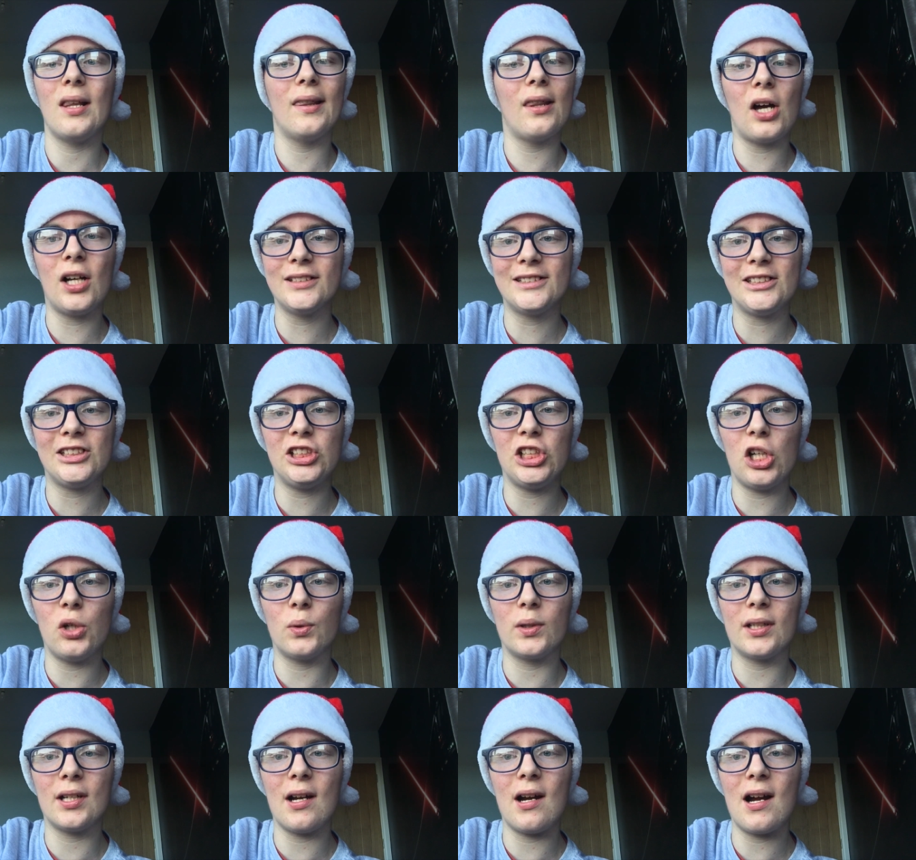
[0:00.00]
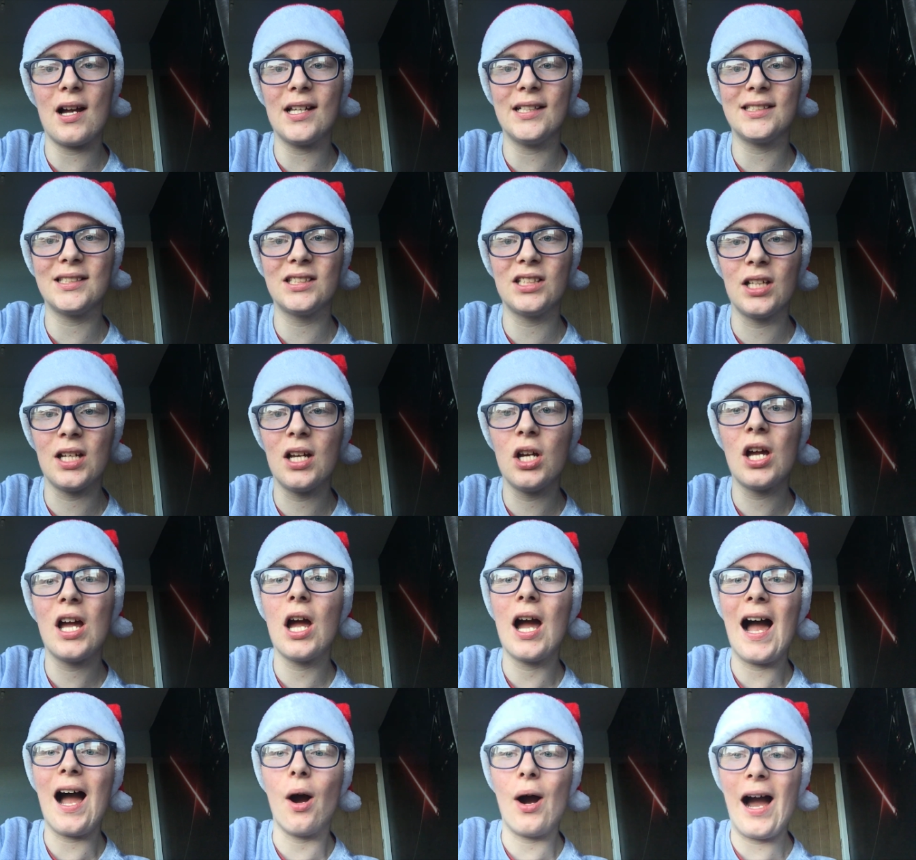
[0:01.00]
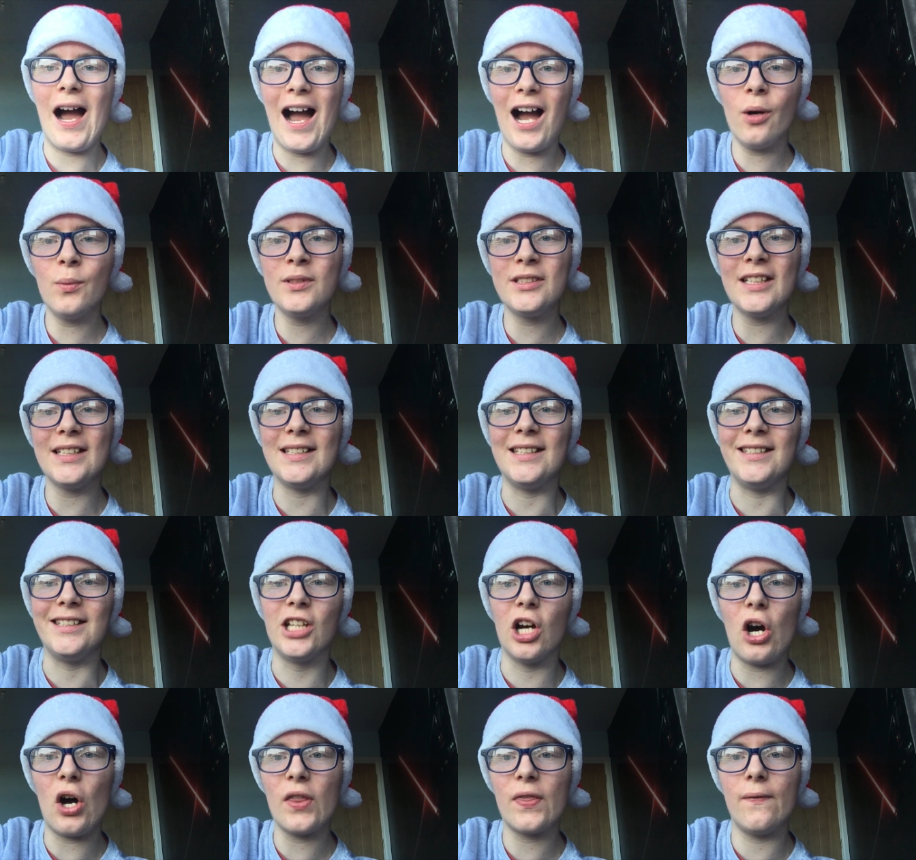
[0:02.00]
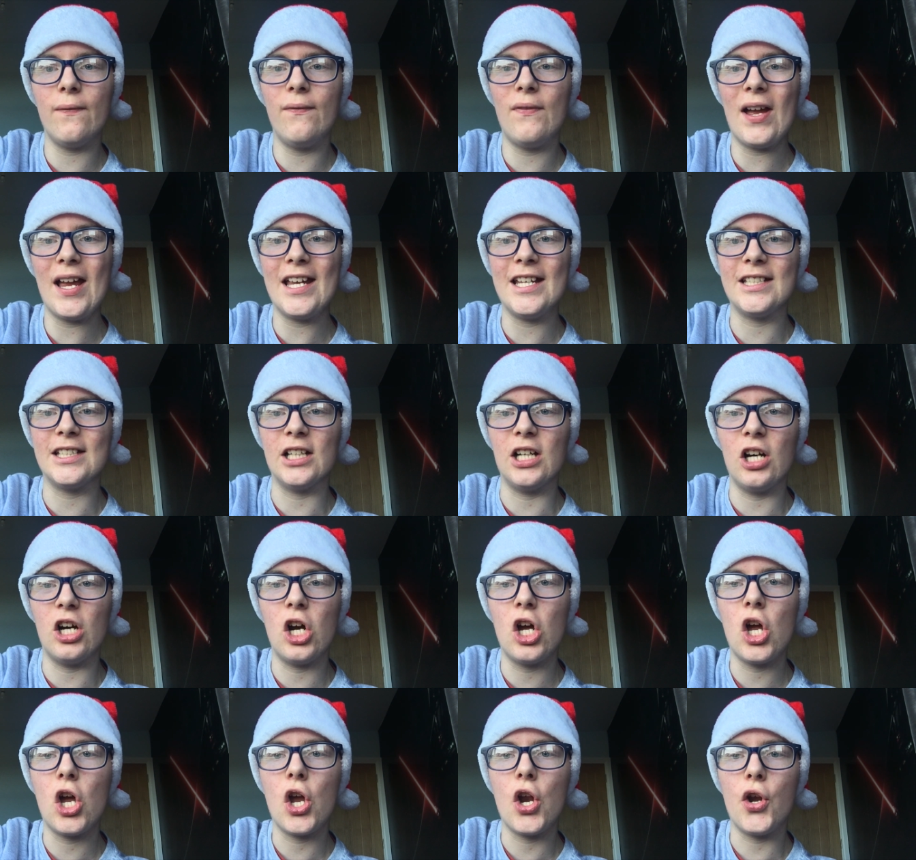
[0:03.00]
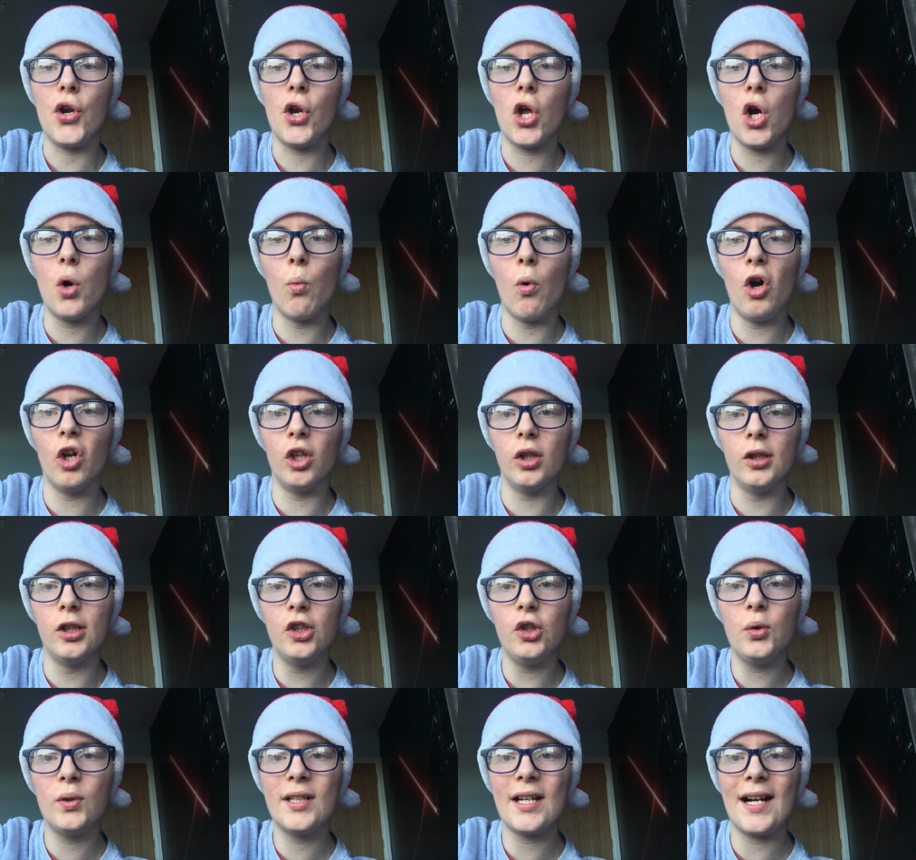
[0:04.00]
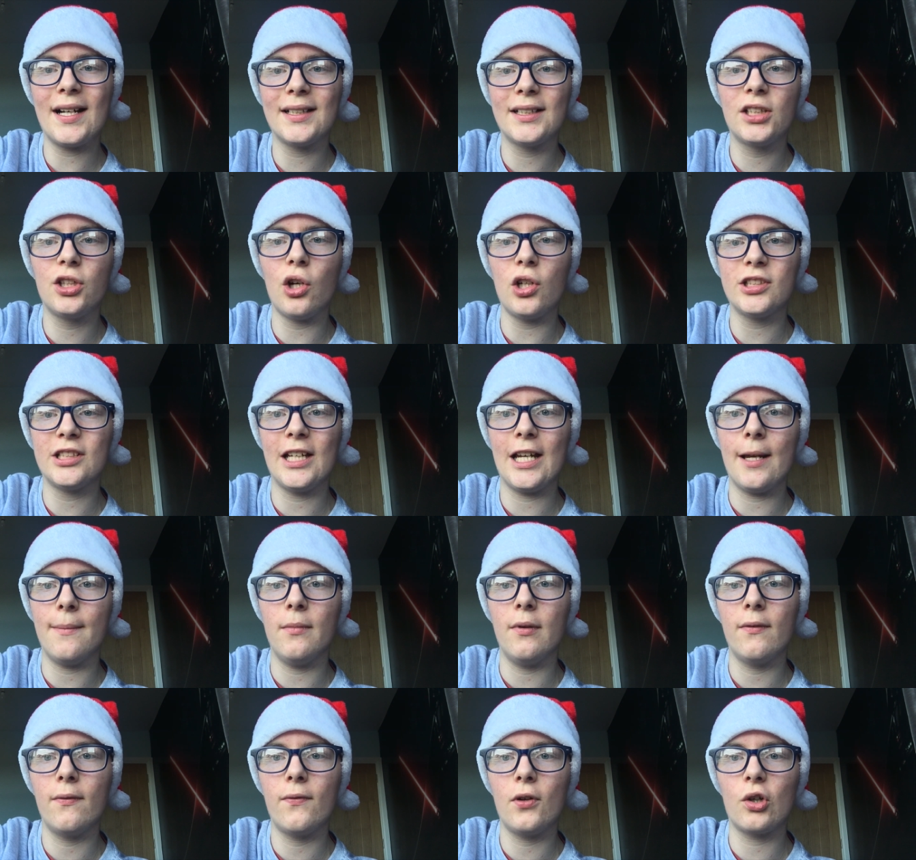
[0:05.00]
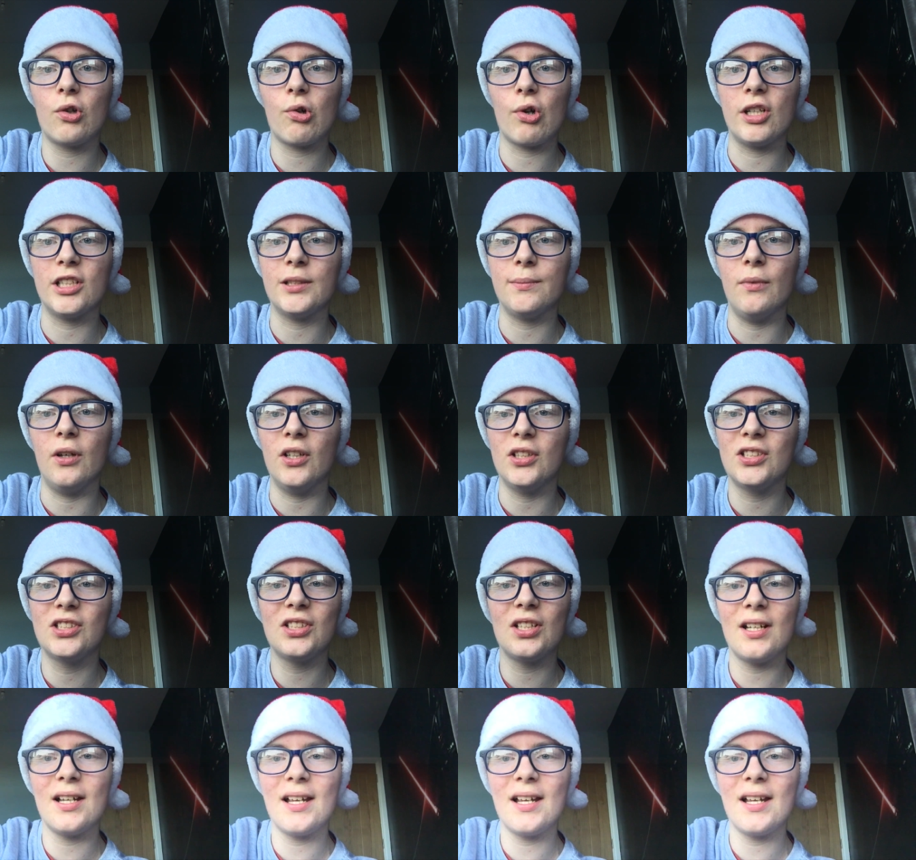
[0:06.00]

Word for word: Last joke, guys. How did Darth Vader know what Luke had got him for Christmas?